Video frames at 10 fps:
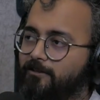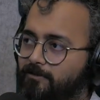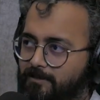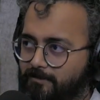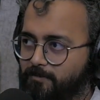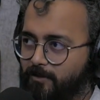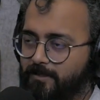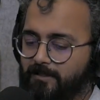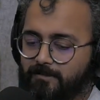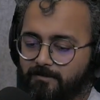went to the
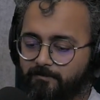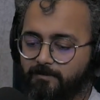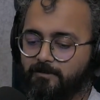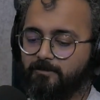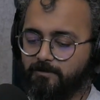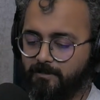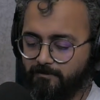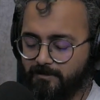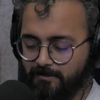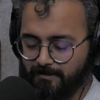protest. So
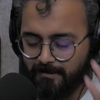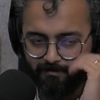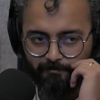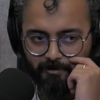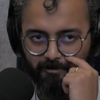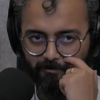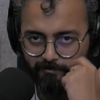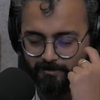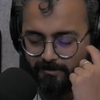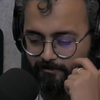there's a video,
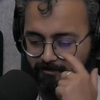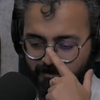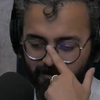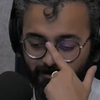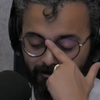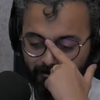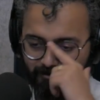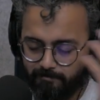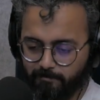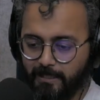you can also check it out,
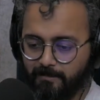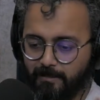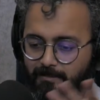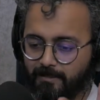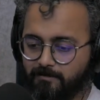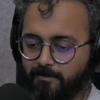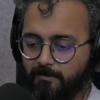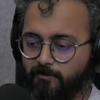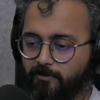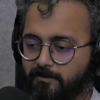called Meghnad asks
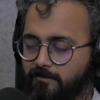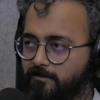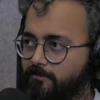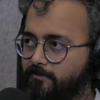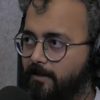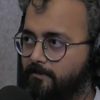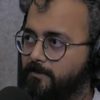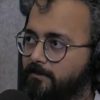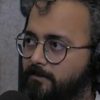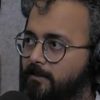dumb questions to
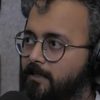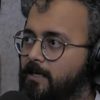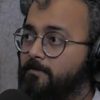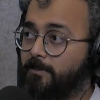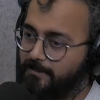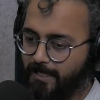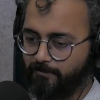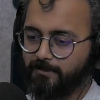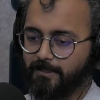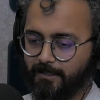farmers. Because I
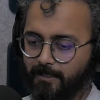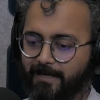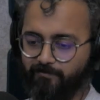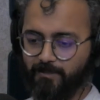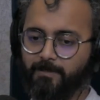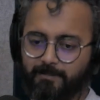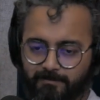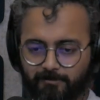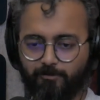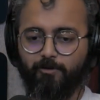was like,
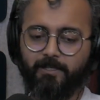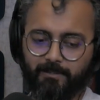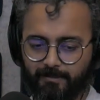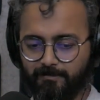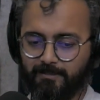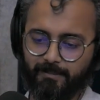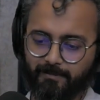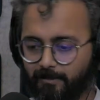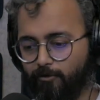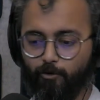everybody's just going and
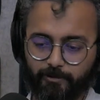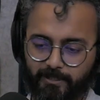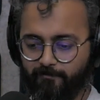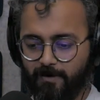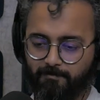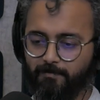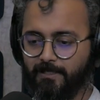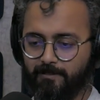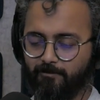saying that, oh, ye farm bill,